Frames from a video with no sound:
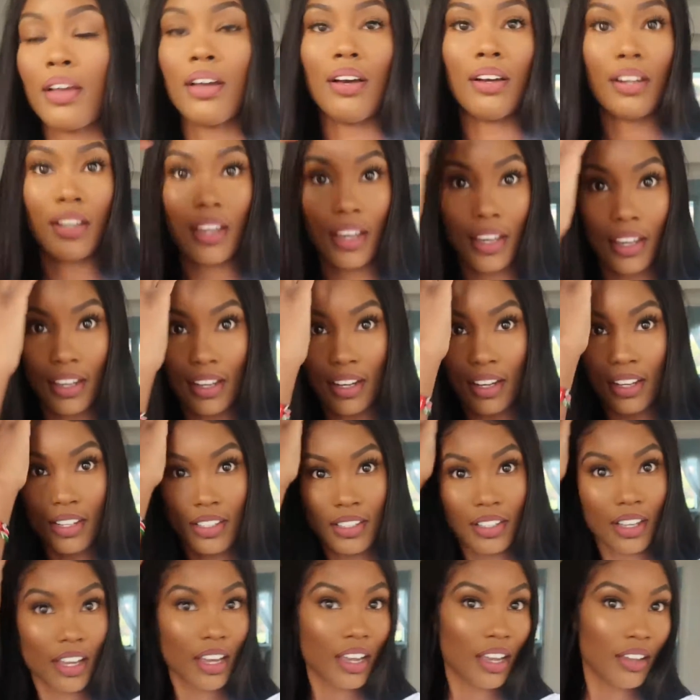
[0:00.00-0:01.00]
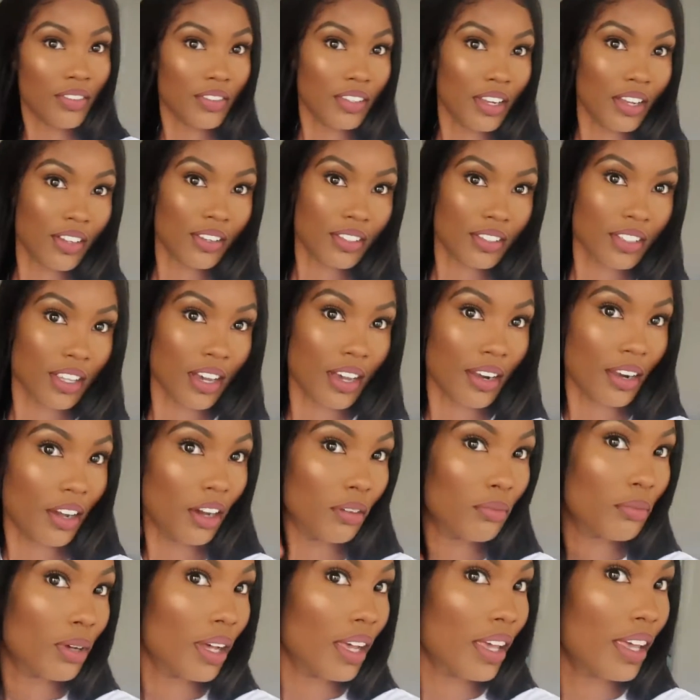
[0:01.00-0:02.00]
okay guys so i have now started
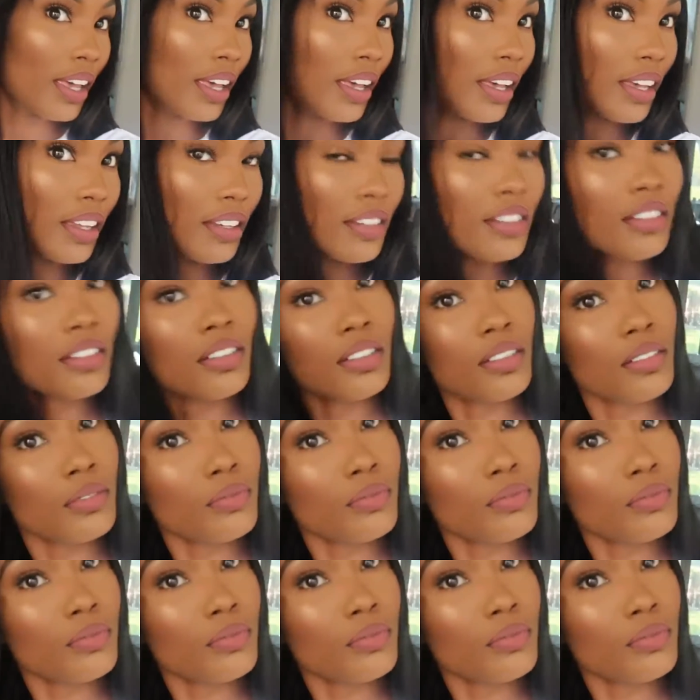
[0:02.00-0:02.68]
on my head